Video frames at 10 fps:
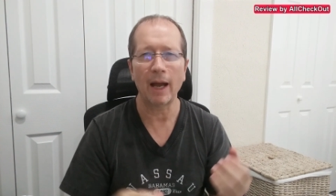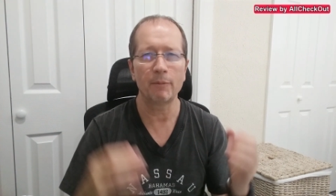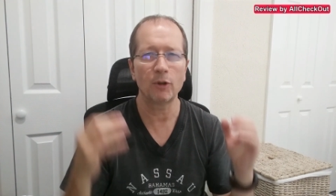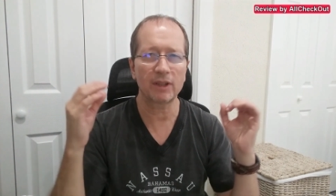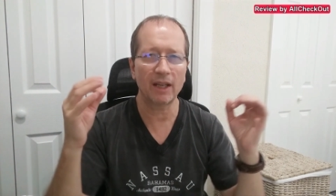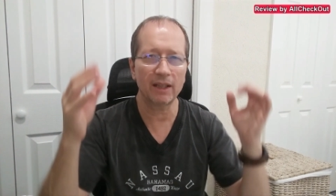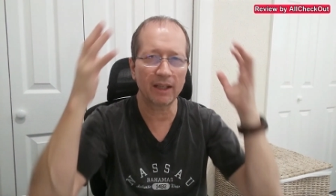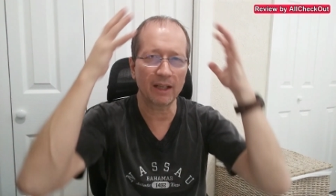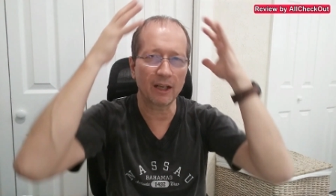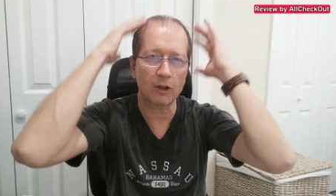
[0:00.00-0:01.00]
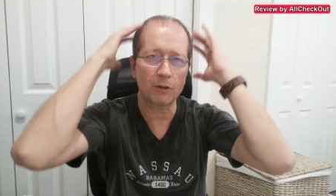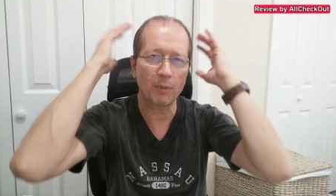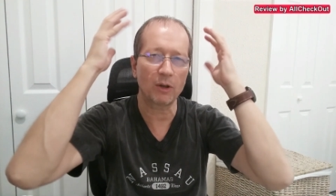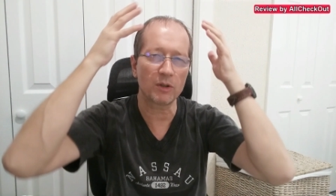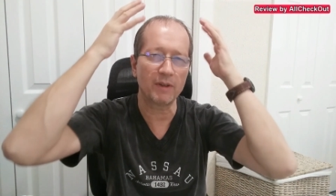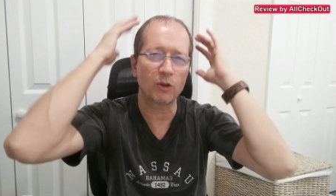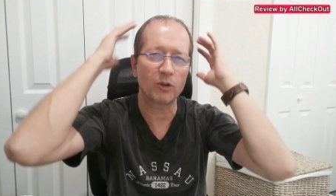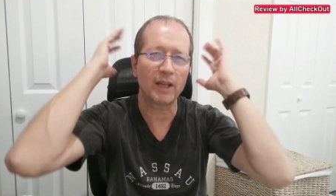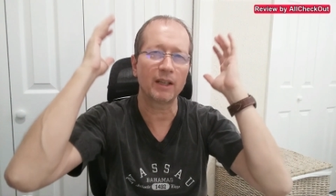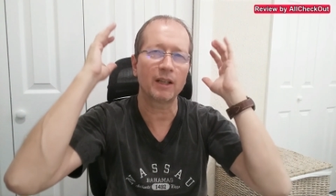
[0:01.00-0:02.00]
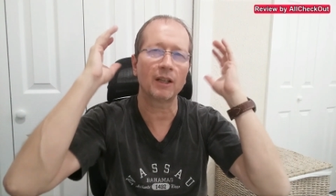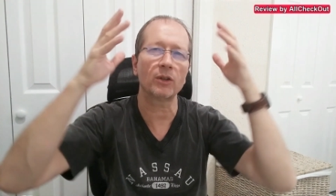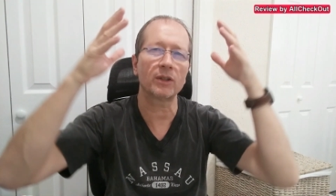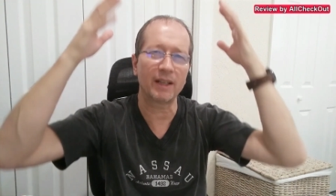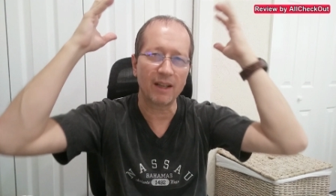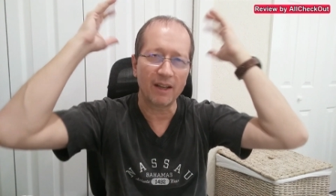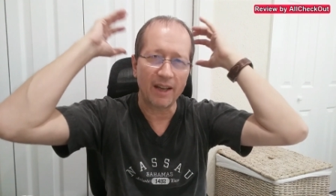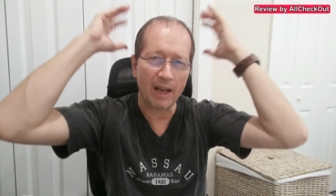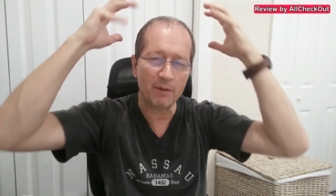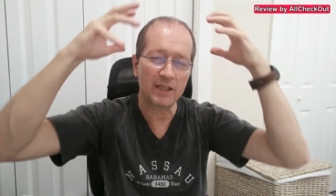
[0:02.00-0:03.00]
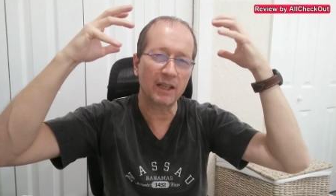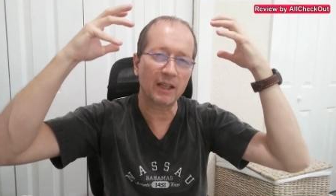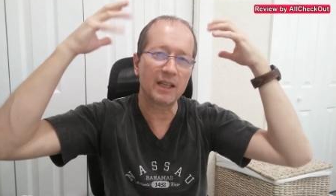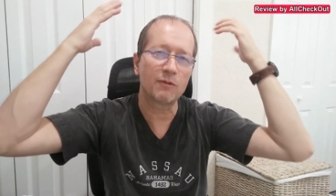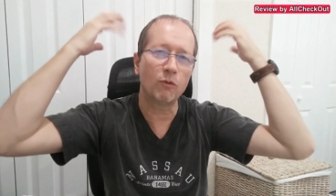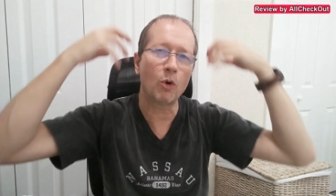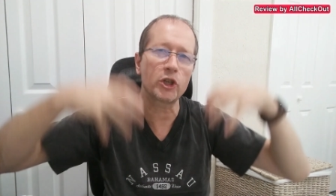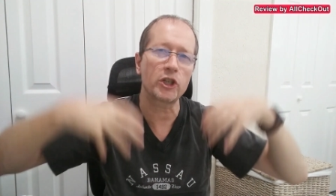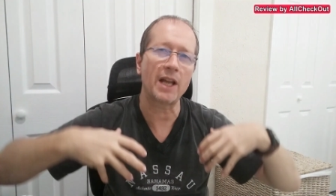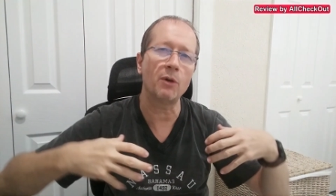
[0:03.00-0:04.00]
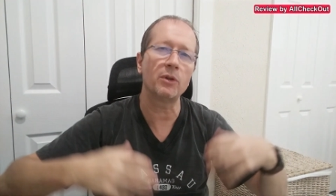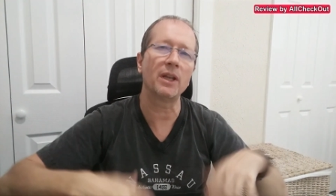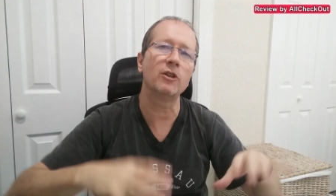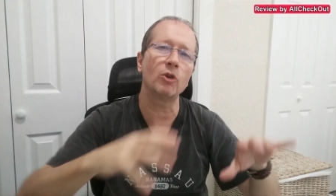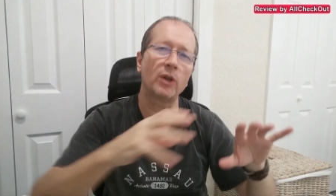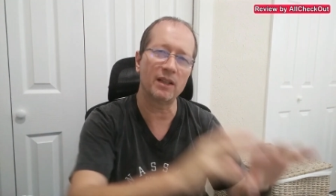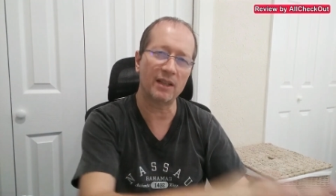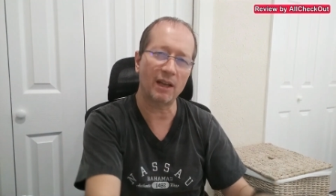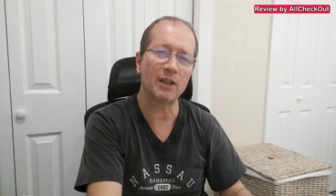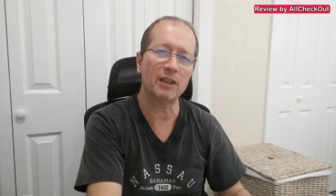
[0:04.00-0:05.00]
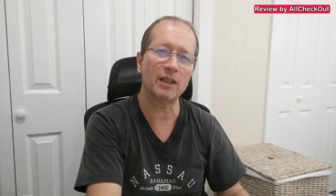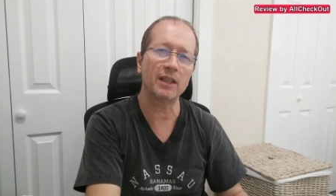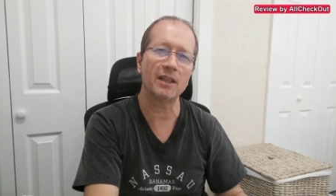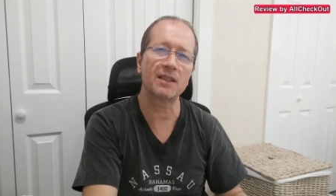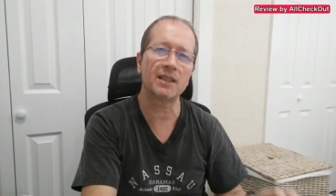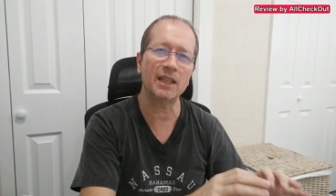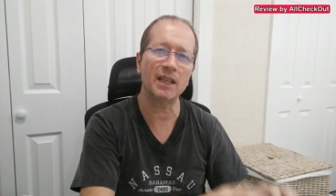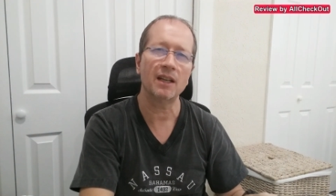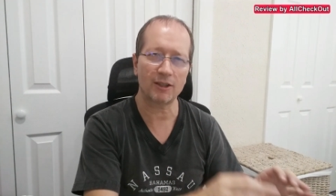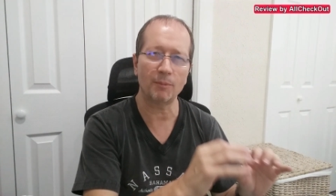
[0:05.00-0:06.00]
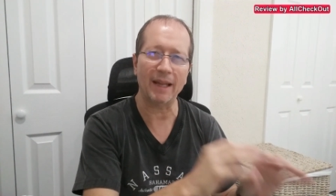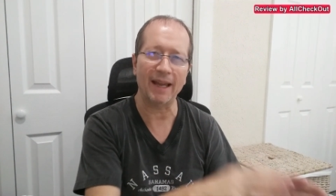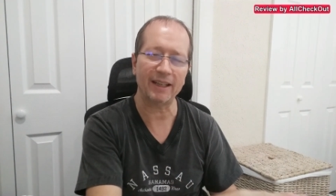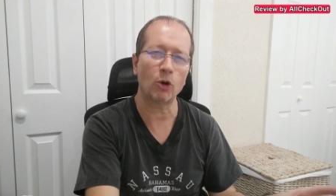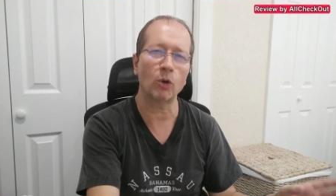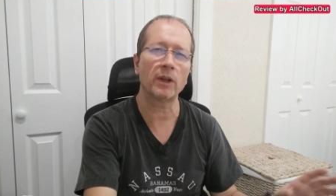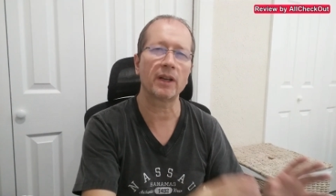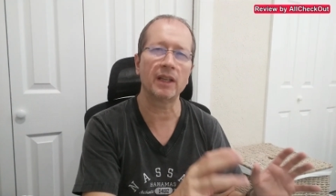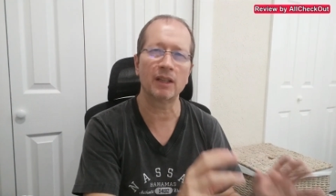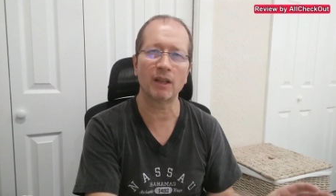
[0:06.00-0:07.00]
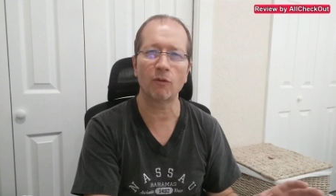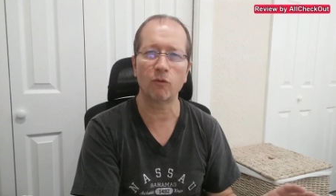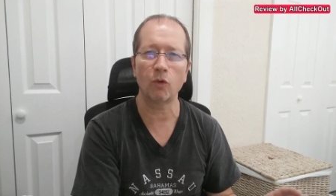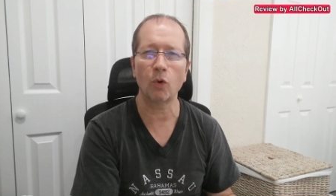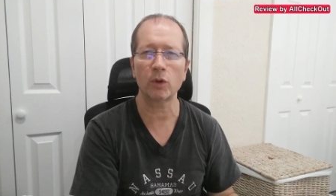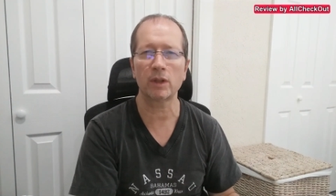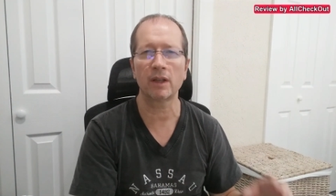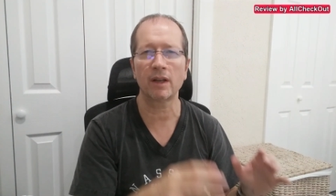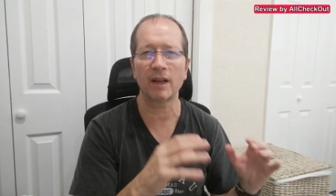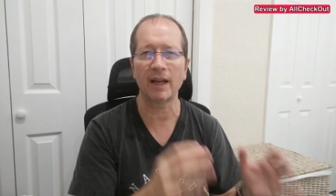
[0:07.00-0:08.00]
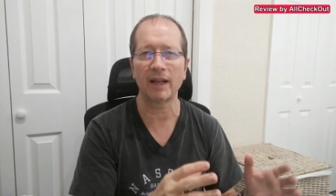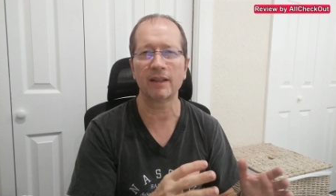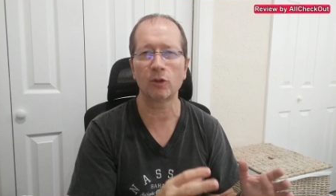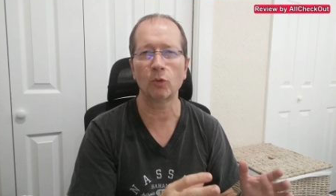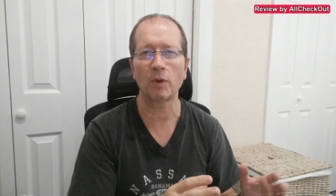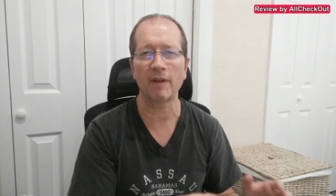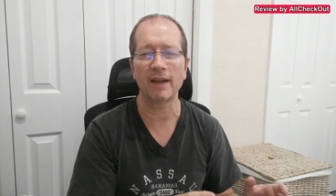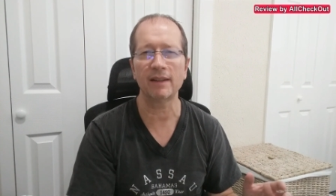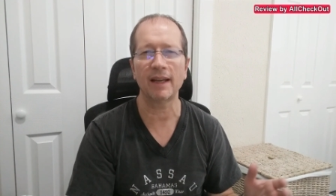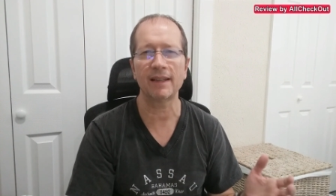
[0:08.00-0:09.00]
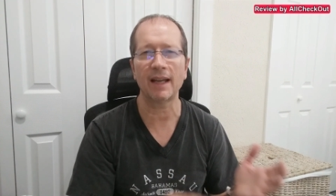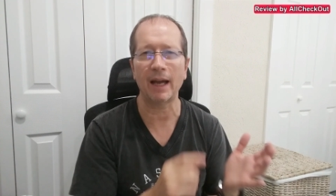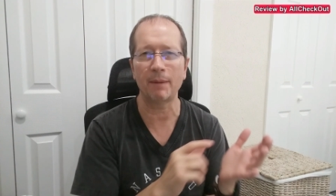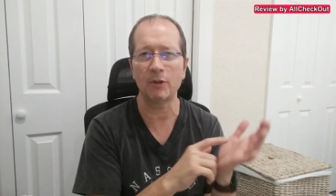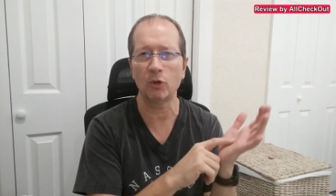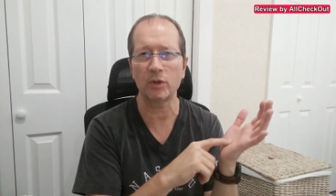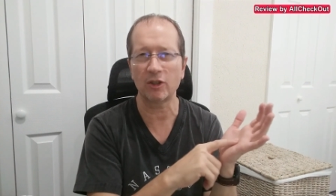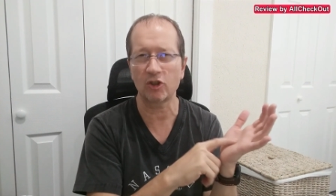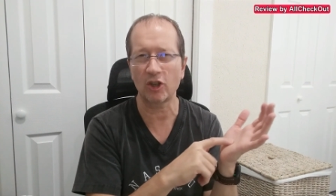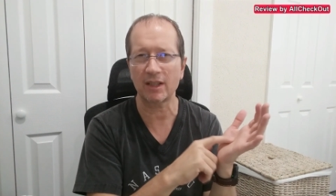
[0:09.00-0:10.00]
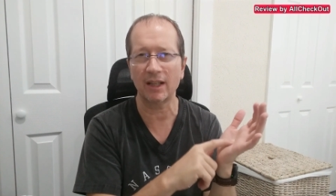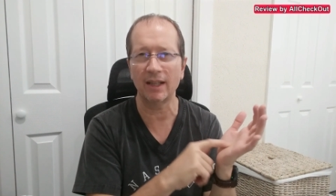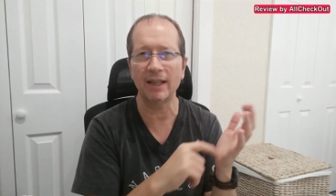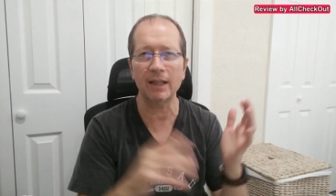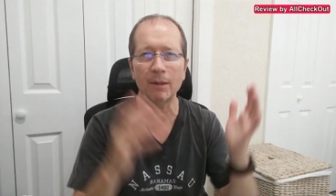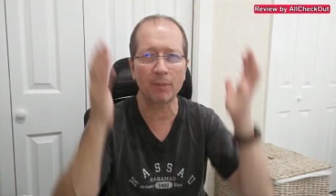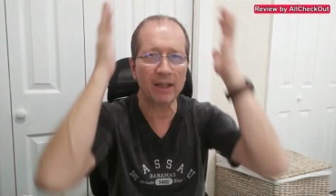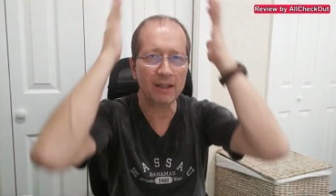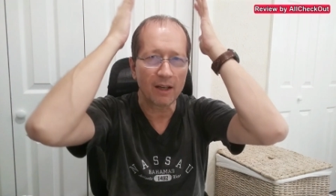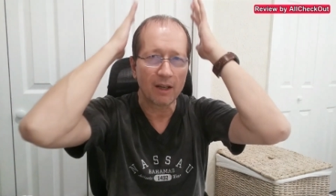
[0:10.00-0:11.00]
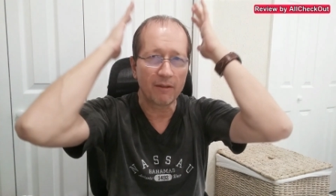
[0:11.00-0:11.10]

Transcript: I'm not taking a lot, because when you're taking a lot then everything is washed down and you can definitely see some black color in the water, and to prevent that I'm using just a little bit,